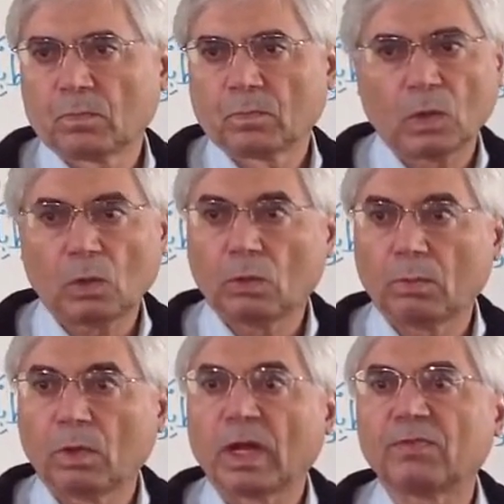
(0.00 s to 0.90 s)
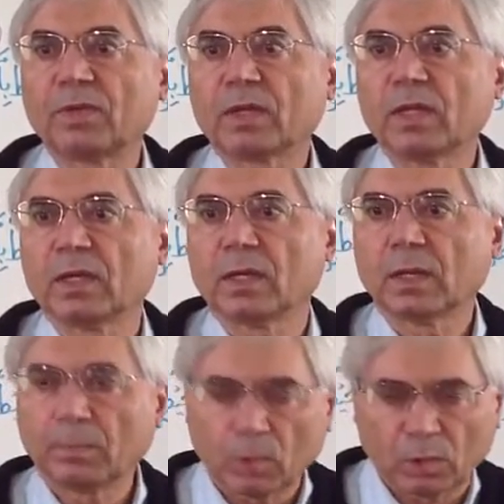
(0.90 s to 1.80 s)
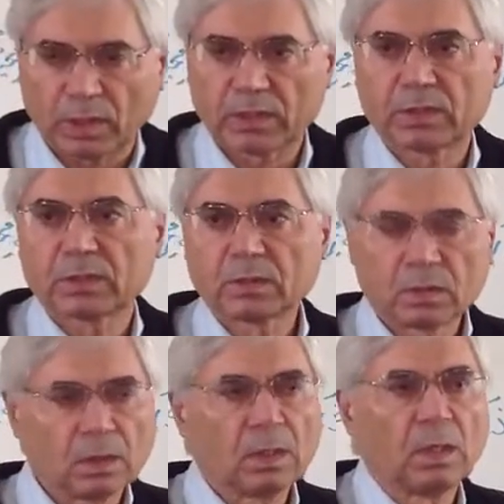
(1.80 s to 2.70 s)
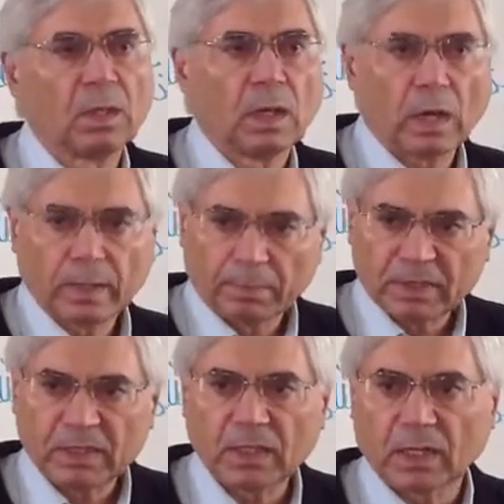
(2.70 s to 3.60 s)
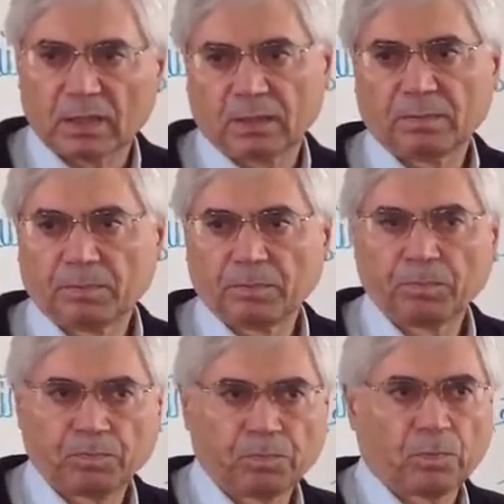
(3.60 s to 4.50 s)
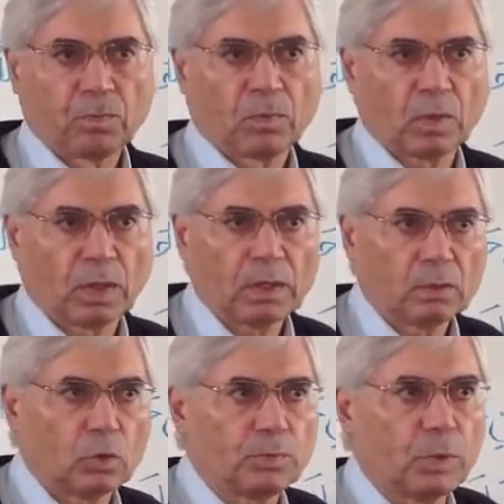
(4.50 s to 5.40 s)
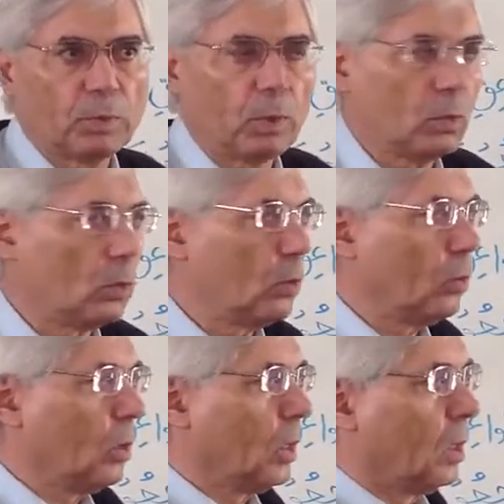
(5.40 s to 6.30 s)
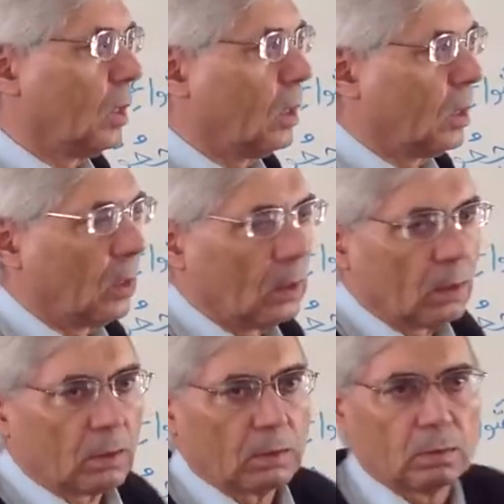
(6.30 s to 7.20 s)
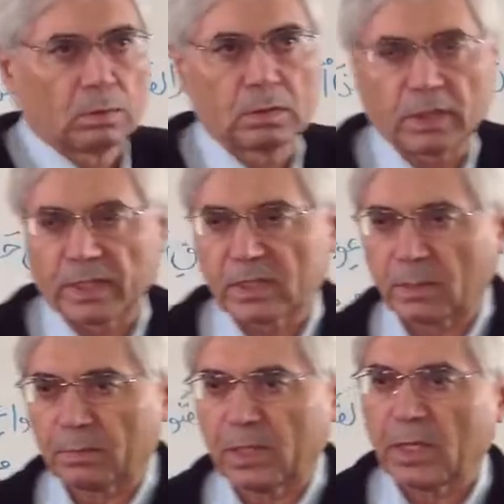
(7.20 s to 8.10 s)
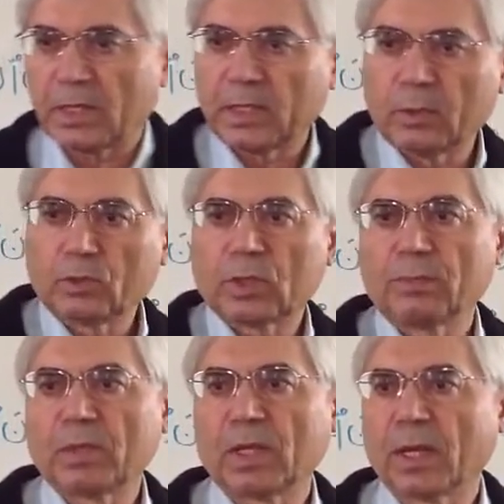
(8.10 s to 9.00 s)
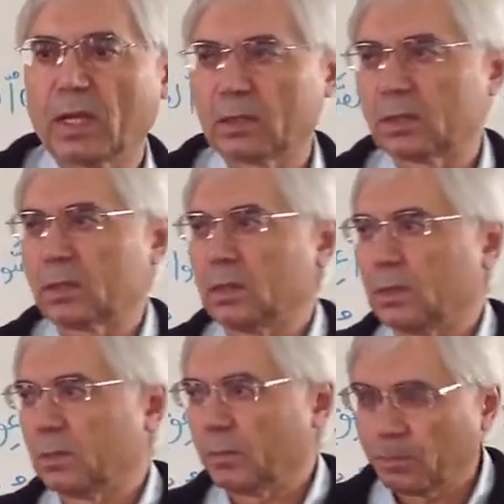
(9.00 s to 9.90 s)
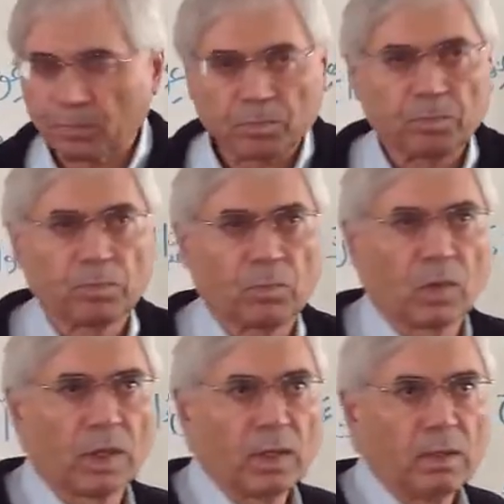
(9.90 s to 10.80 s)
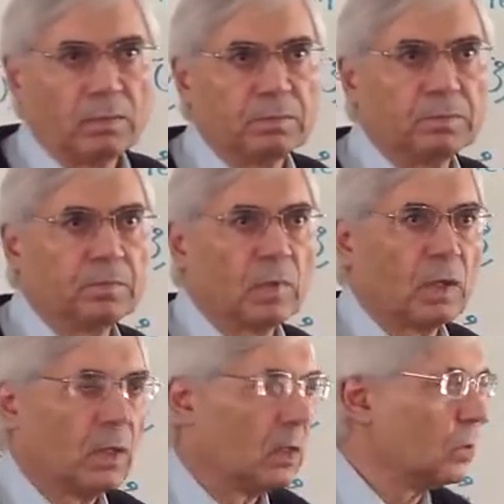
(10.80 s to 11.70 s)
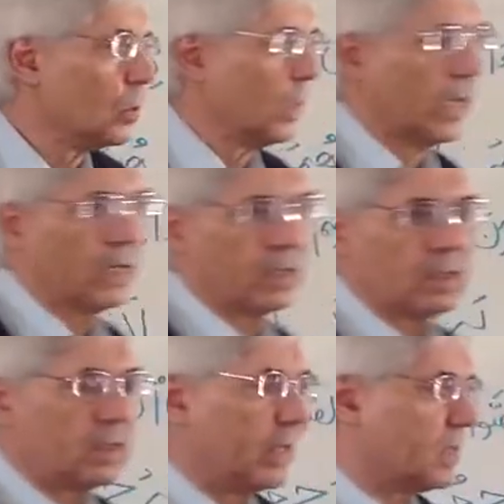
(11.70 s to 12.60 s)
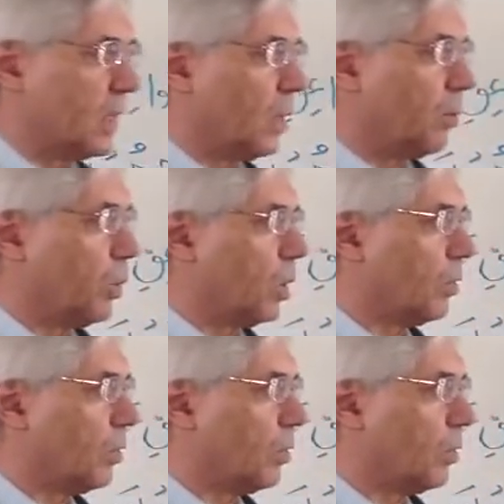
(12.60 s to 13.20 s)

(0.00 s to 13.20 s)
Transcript: No, munafiqeen, hypocrites in Medina. Okay, those people who say something and they do something else. Okay, so that is the example